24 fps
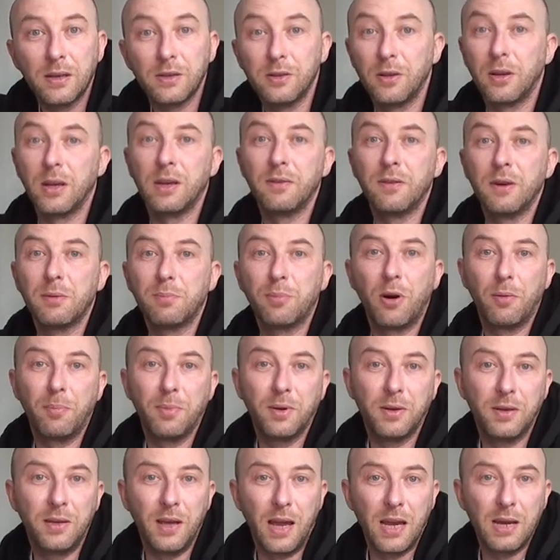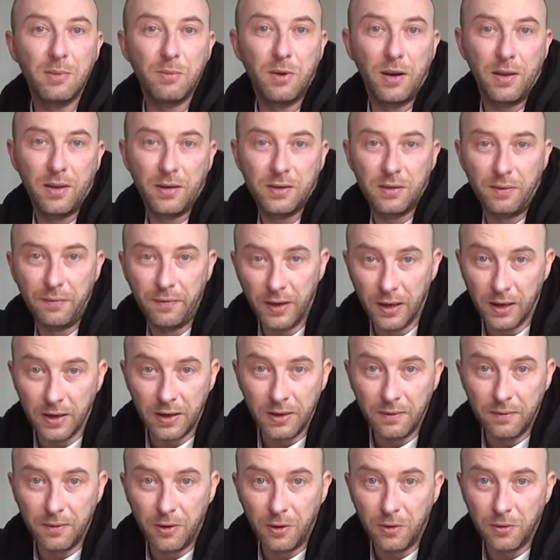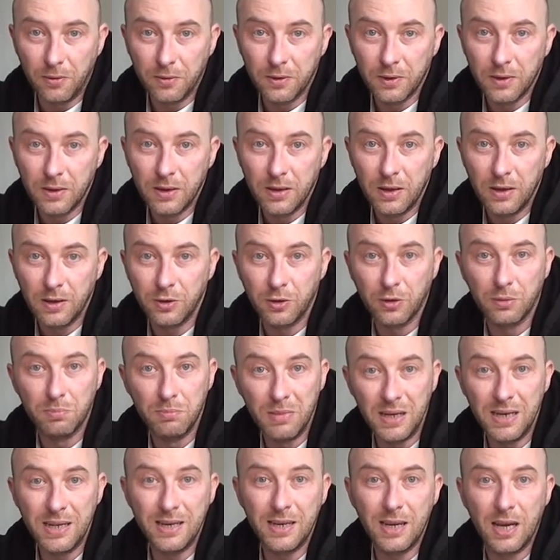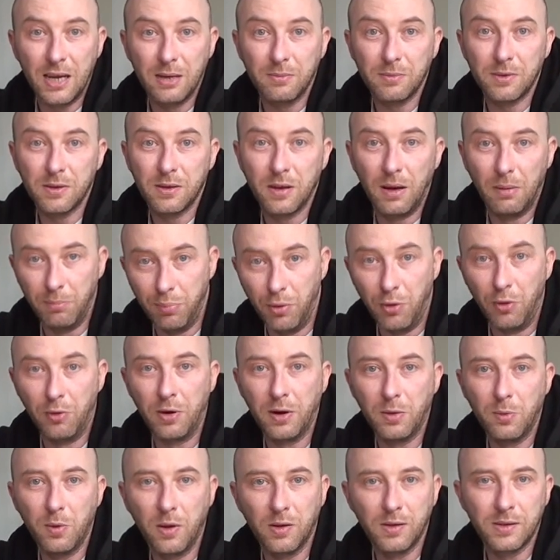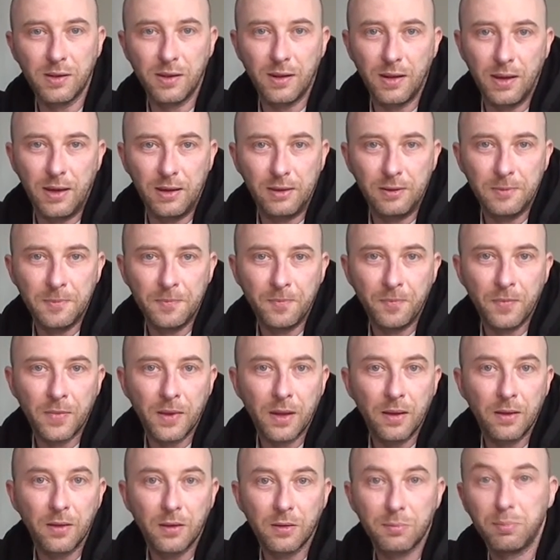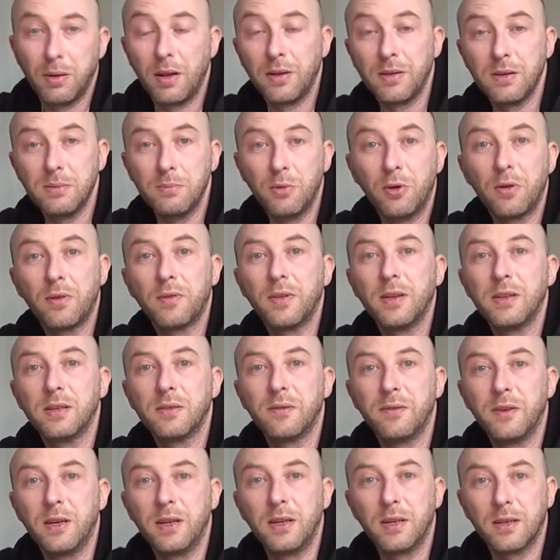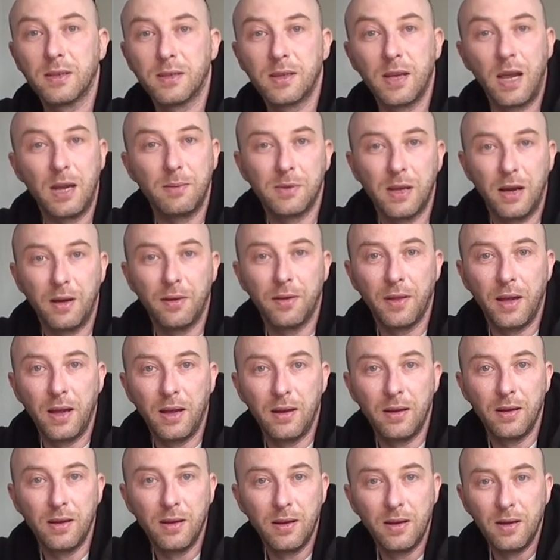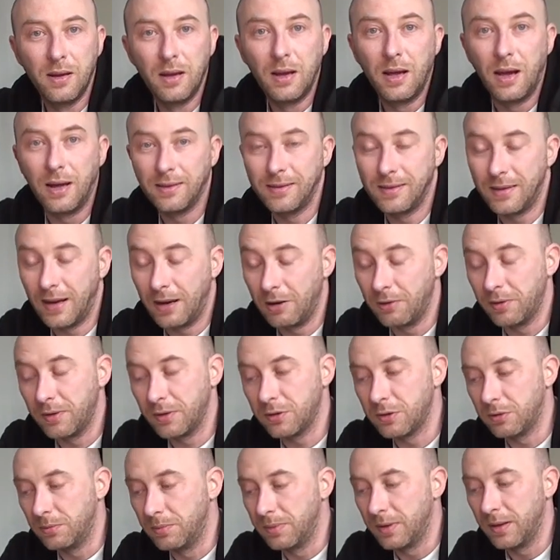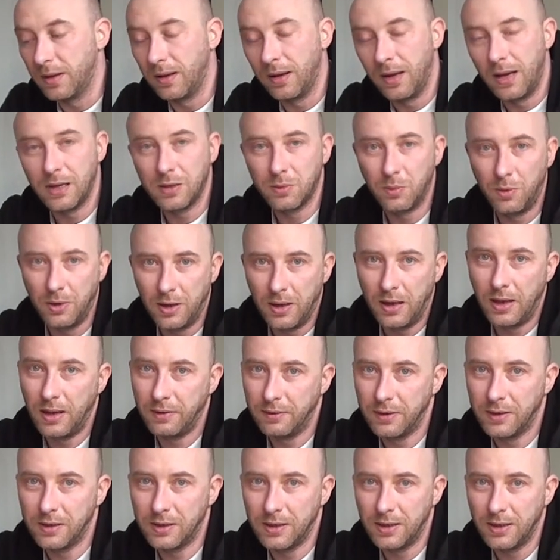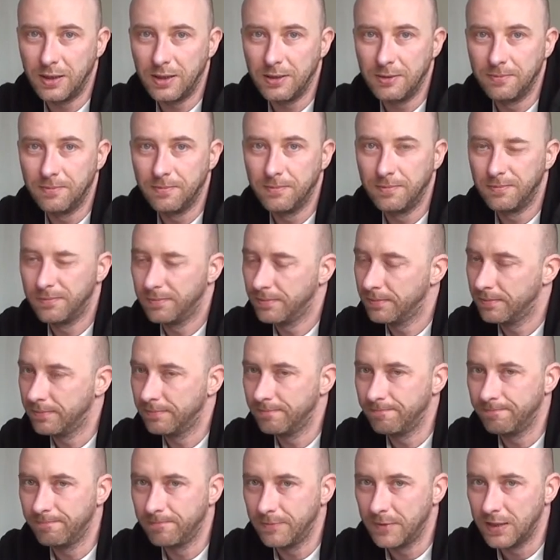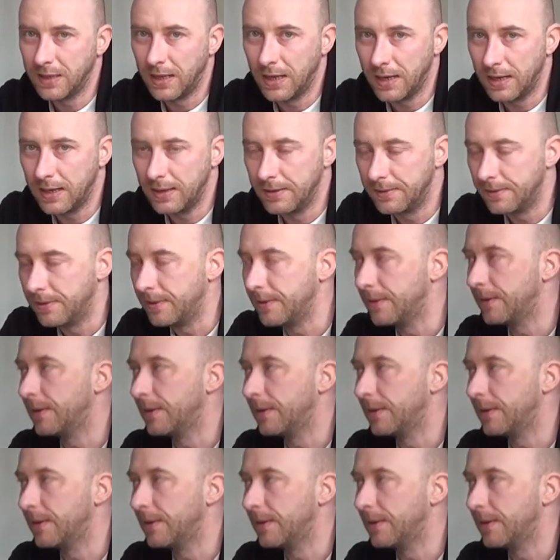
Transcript: It's not even a proper game where there's a villain involved. It's just mini games and boring ones at that. There's plenty more of these Phoenix games out there. I doubt this will be the last one I'll ever see. Ta-da.